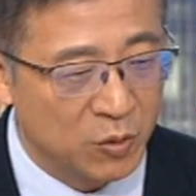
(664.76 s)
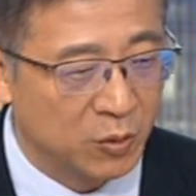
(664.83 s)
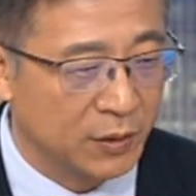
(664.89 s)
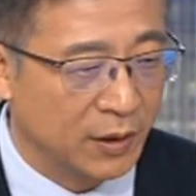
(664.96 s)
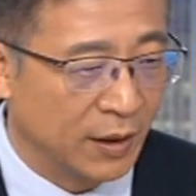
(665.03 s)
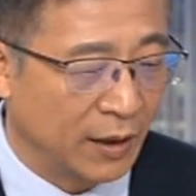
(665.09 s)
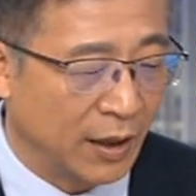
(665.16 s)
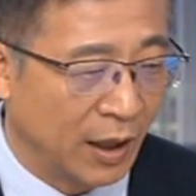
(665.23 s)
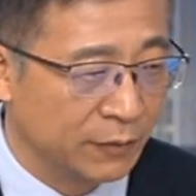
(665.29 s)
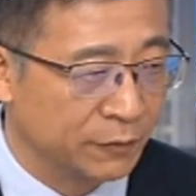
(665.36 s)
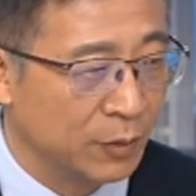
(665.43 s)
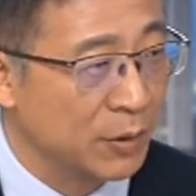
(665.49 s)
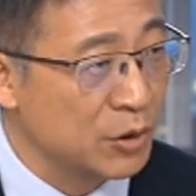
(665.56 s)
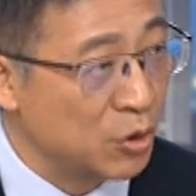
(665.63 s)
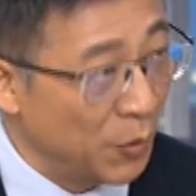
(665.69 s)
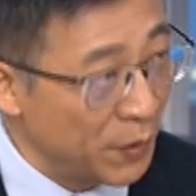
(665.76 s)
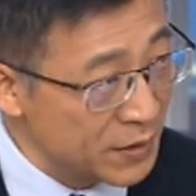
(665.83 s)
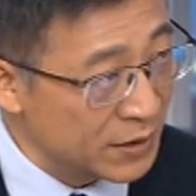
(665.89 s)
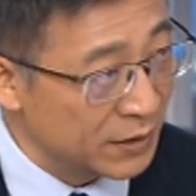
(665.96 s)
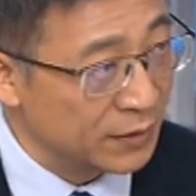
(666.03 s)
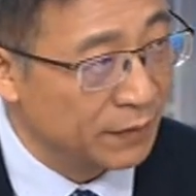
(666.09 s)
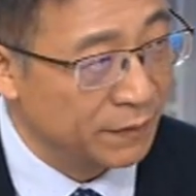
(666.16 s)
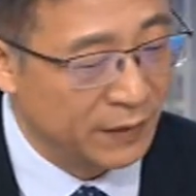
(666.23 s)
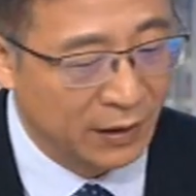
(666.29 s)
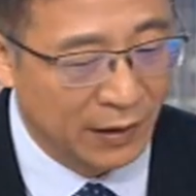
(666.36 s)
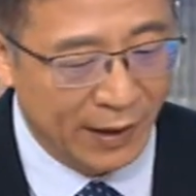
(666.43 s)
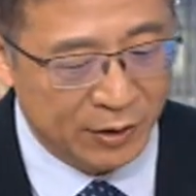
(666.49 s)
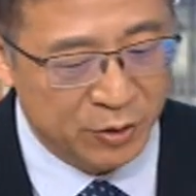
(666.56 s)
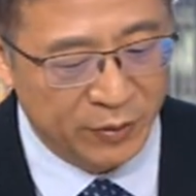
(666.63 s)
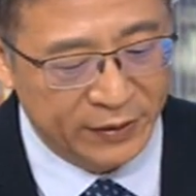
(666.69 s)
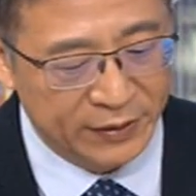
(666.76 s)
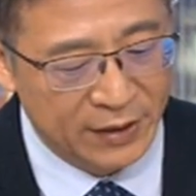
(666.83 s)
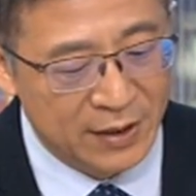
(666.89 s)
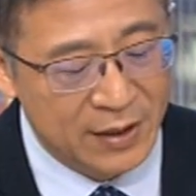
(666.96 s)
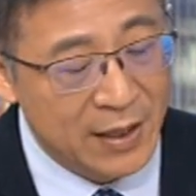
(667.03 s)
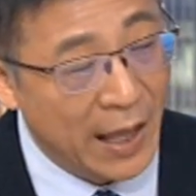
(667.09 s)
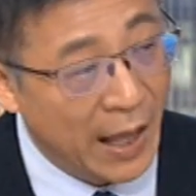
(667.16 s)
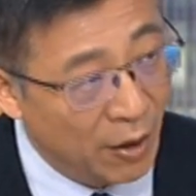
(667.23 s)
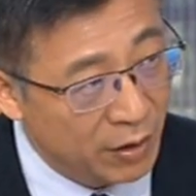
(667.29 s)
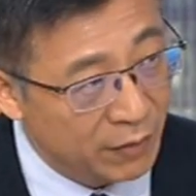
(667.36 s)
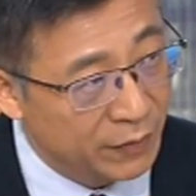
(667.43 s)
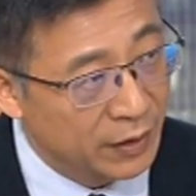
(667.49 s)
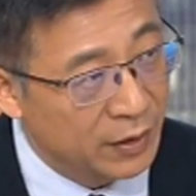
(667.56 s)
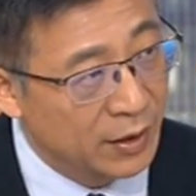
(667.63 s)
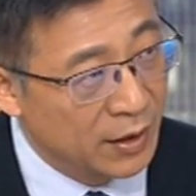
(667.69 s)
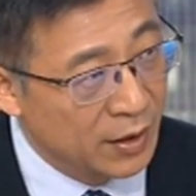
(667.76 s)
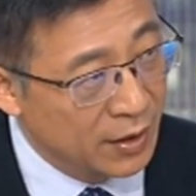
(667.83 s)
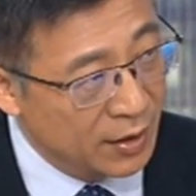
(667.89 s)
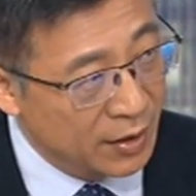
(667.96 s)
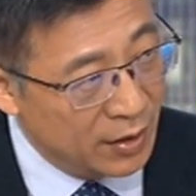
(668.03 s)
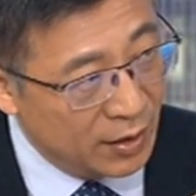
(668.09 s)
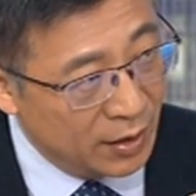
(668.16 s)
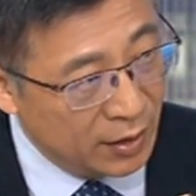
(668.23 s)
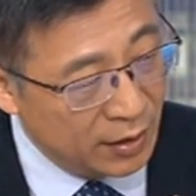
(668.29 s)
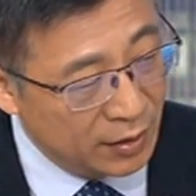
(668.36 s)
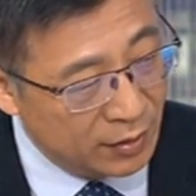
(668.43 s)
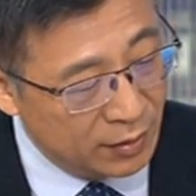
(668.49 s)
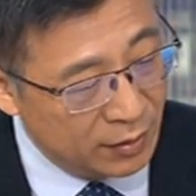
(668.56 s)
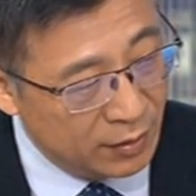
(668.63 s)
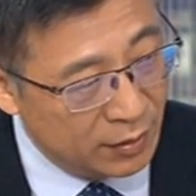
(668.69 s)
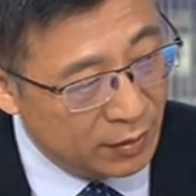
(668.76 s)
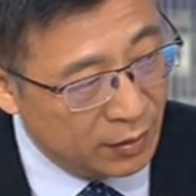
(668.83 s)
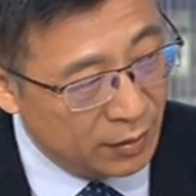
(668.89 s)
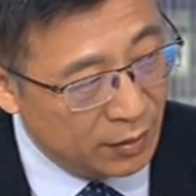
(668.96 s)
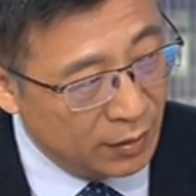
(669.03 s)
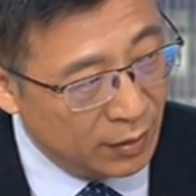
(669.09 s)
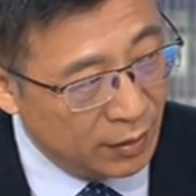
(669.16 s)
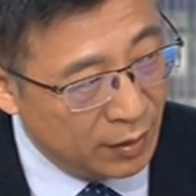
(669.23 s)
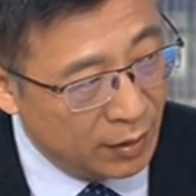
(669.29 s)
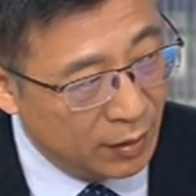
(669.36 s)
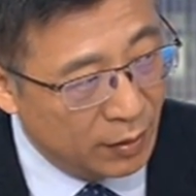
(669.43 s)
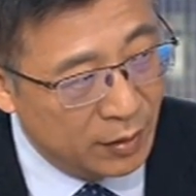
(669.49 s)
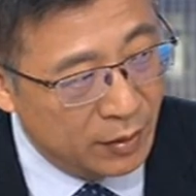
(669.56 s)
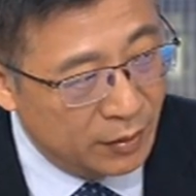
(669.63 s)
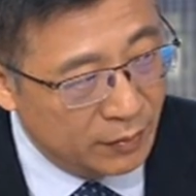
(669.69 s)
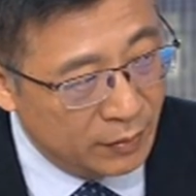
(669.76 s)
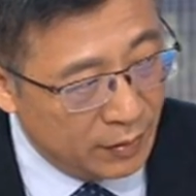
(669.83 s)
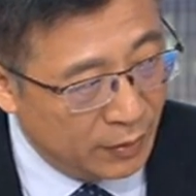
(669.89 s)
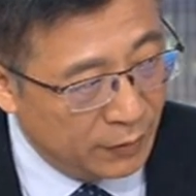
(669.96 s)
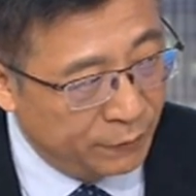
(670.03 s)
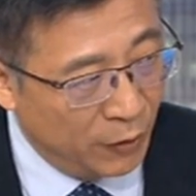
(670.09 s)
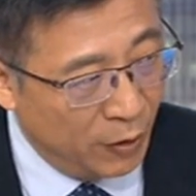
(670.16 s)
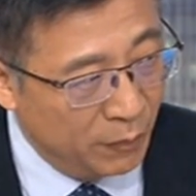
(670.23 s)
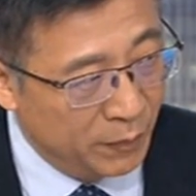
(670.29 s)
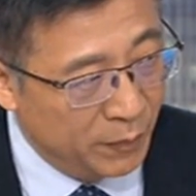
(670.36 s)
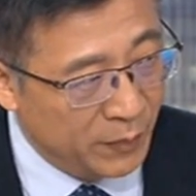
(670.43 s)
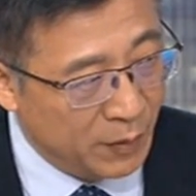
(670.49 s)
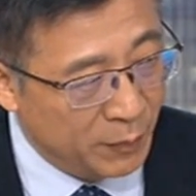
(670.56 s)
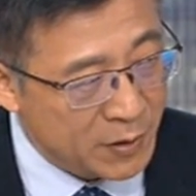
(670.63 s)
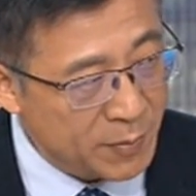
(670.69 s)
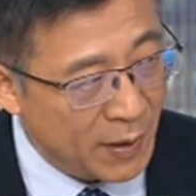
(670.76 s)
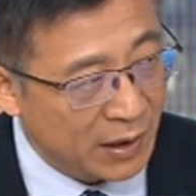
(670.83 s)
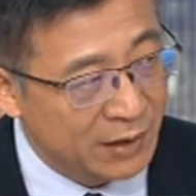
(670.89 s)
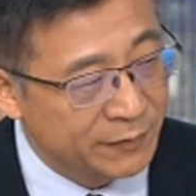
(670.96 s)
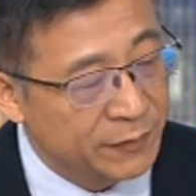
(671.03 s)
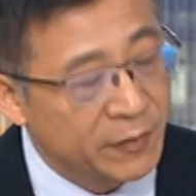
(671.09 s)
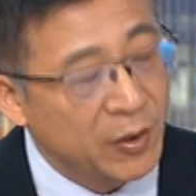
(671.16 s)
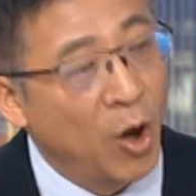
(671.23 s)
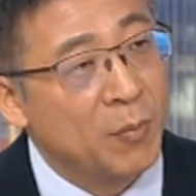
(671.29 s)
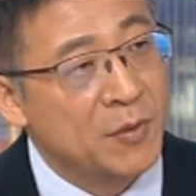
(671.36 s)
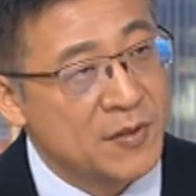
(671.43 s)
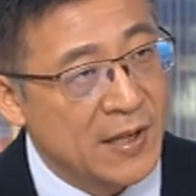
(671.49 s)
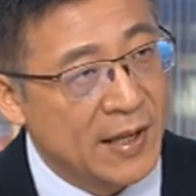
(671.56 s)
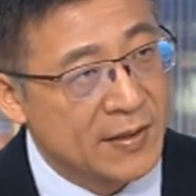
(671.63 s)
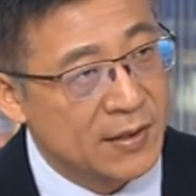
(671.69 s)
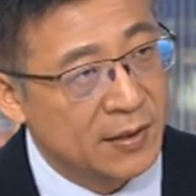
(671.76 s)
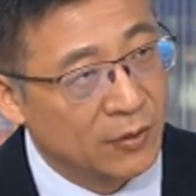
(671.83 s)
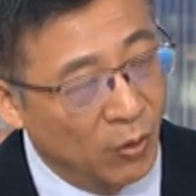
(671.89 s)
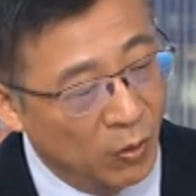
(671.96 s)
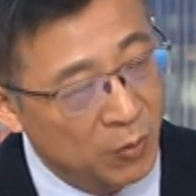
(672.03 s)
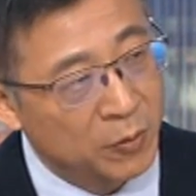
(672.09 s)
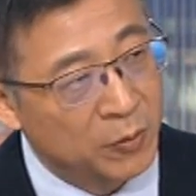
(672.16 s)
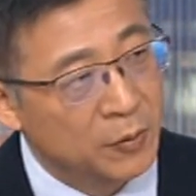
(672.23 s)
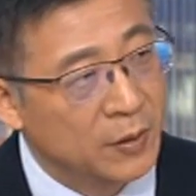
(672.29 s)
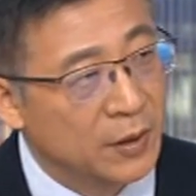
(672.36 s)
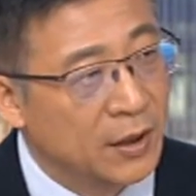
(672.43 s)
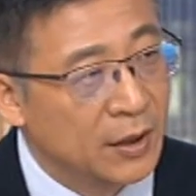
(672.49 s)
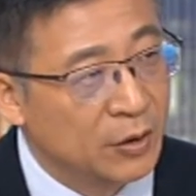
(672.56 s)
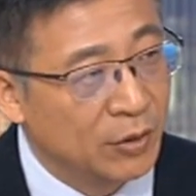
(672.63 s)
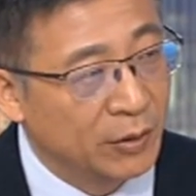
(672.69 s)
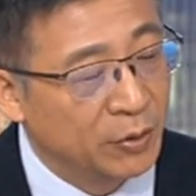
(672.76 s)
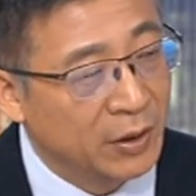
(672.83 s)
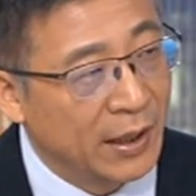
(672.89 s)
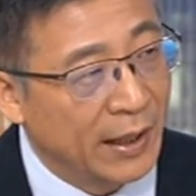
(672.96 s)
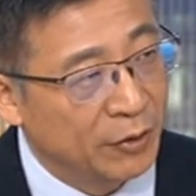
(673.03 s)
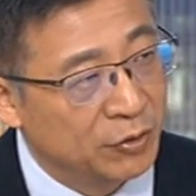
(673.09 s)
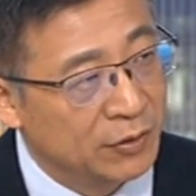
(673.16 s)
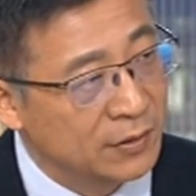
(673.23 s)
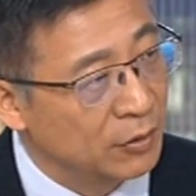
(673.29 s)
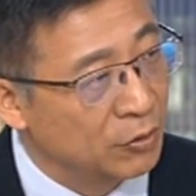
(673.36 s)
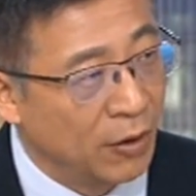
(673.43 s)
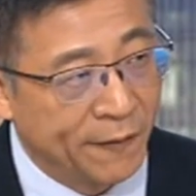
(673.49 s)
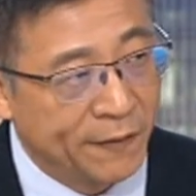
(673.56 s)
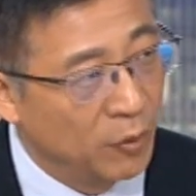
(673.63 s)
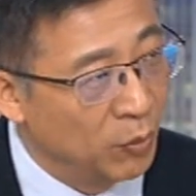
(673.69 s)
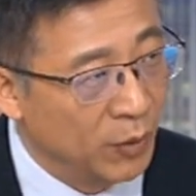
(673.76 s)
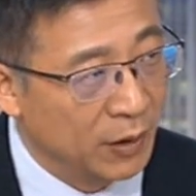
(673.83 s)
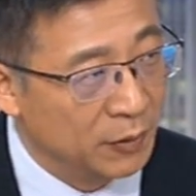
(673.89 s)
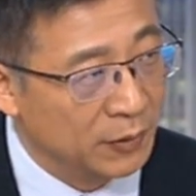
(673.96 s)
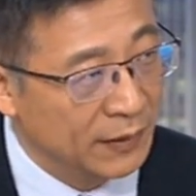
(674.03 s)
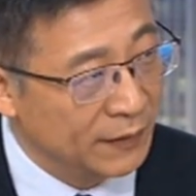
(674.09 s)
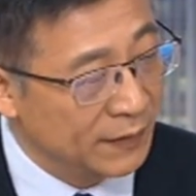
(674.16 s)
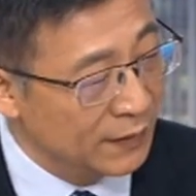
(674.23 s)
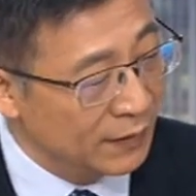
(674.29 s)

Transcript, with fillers: would account for majority of the mm-hmm. electorate. However, in, uh, from the perspective of common sense, in all general elections across the world, it is,